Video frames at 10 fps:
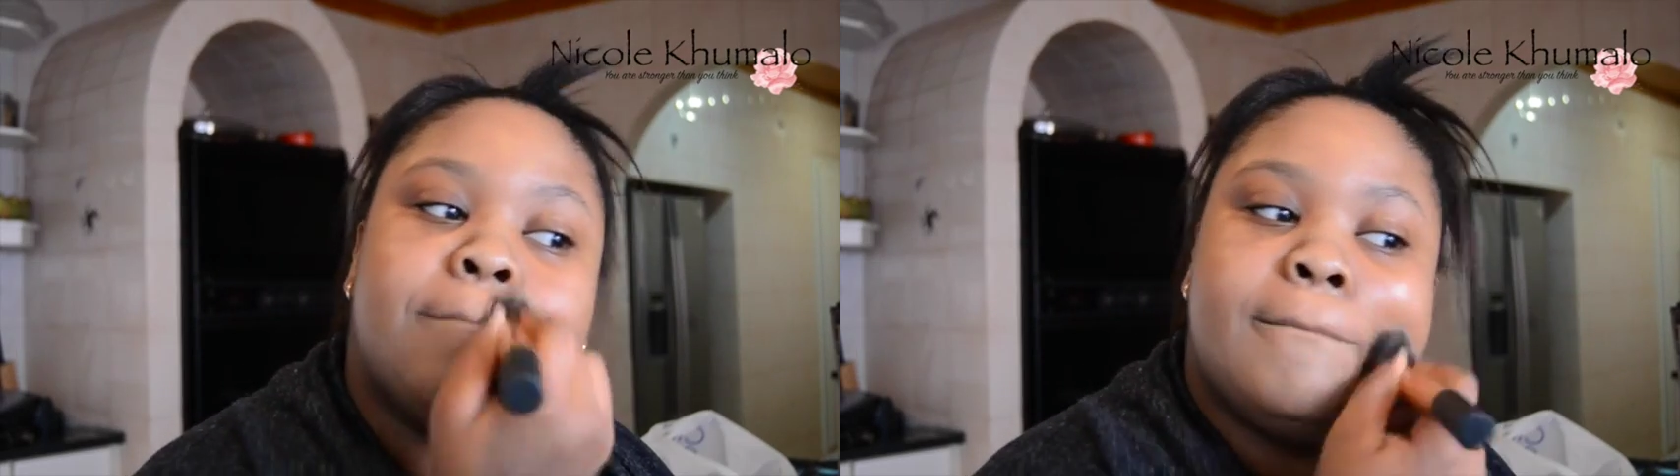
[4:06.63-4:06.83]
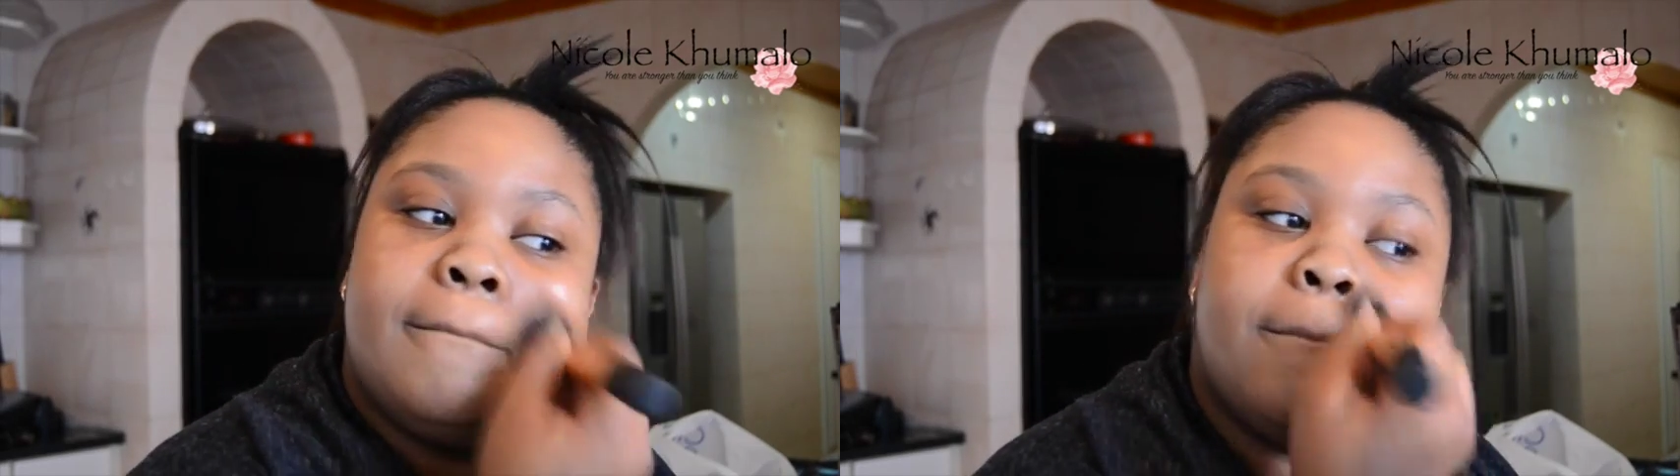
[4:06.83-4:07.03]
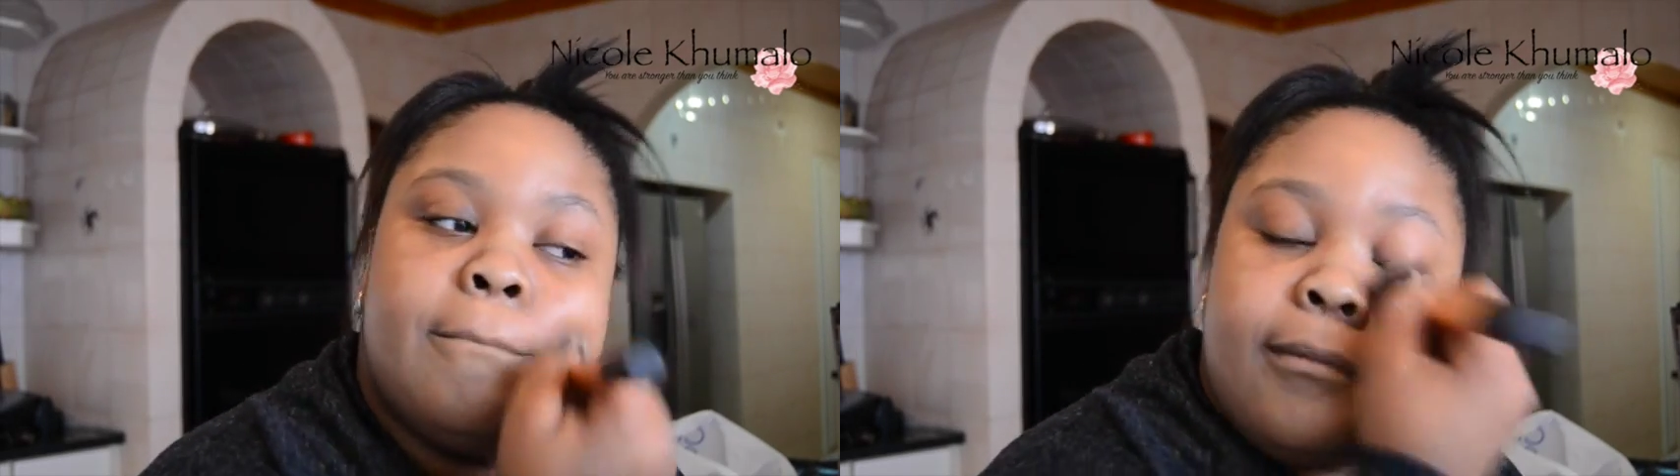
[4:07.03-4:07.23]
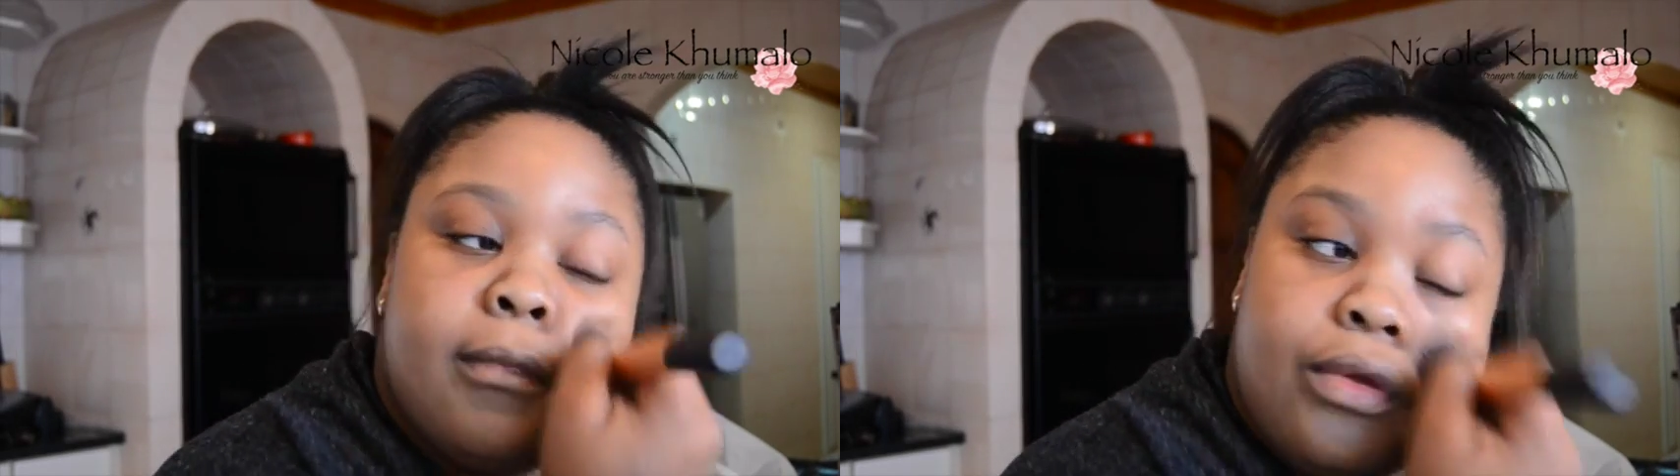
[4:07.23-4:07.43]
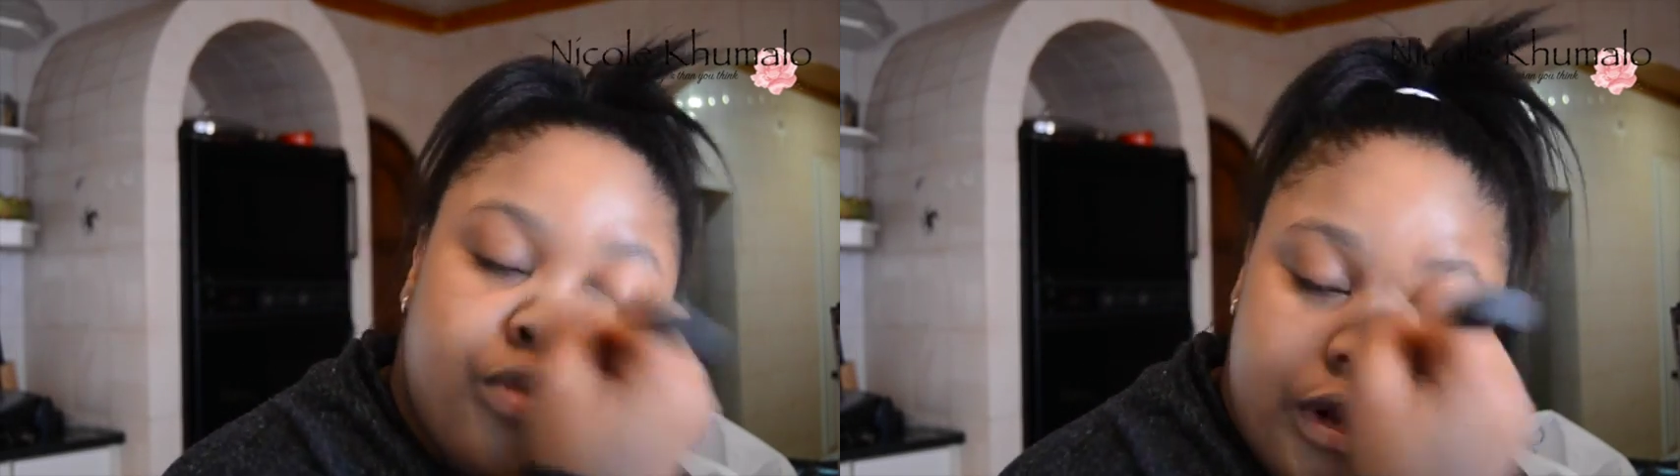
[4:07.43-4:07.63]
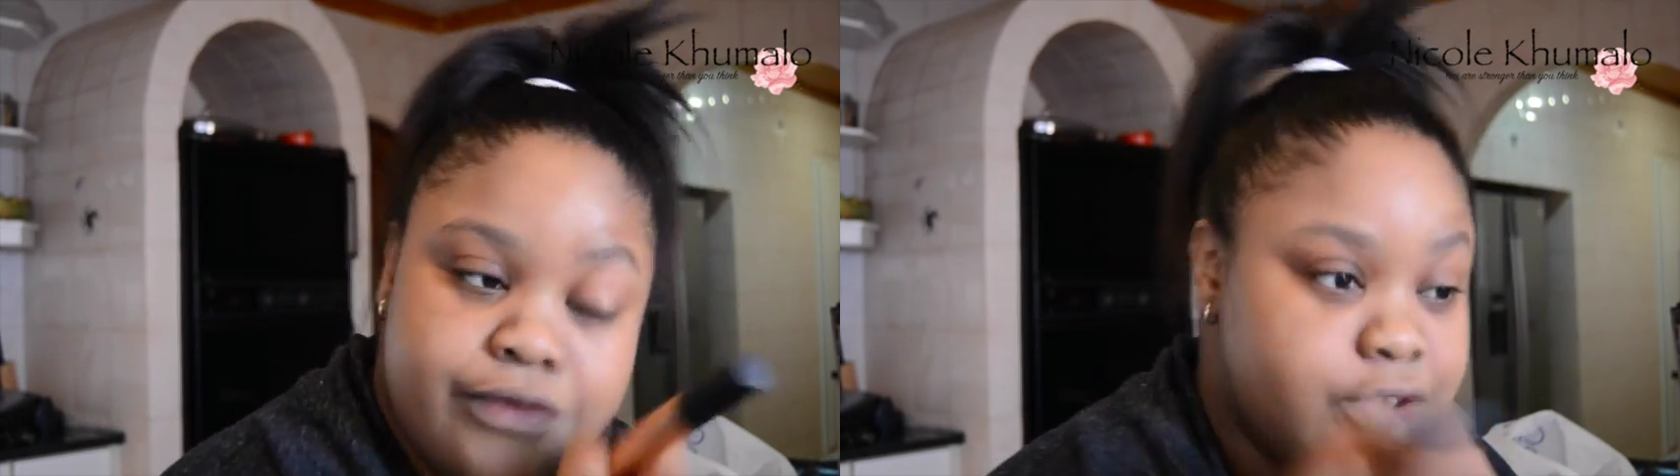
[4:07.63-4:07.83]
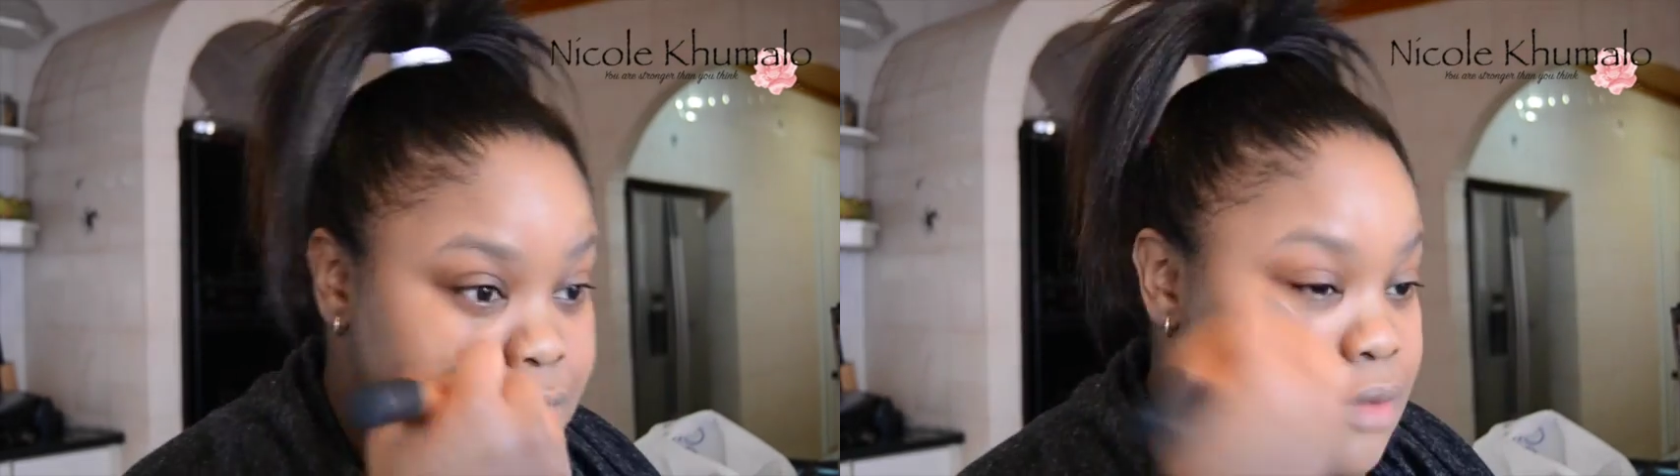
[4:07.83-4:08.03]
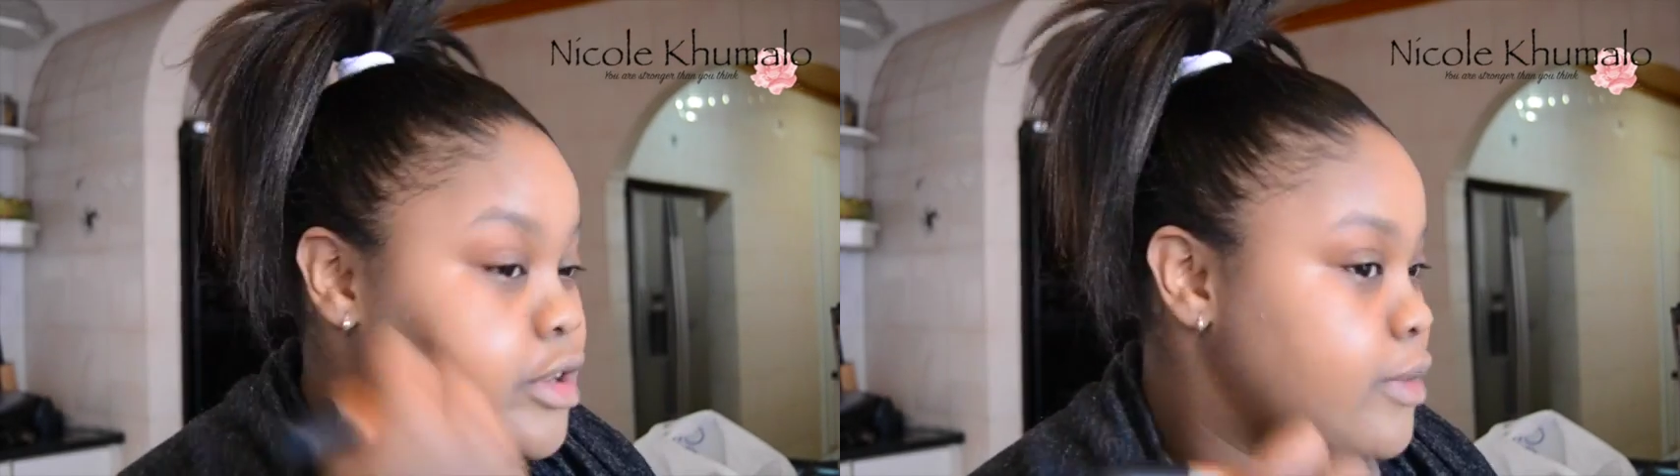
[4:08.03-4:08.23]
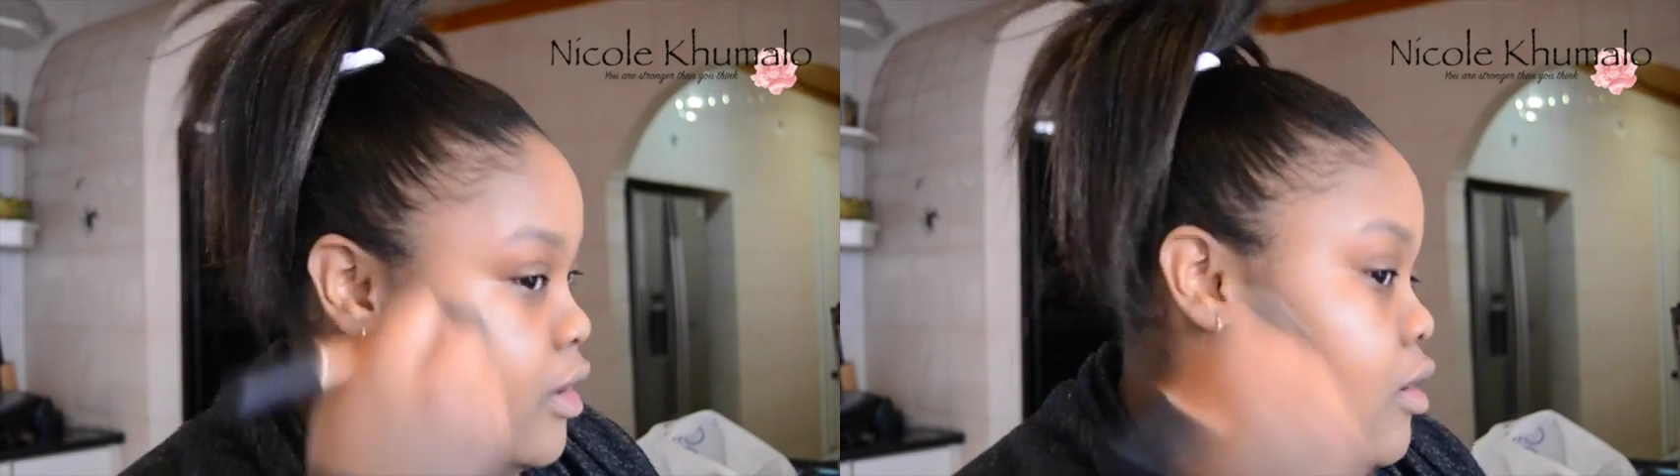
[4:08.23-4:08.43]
so after you apply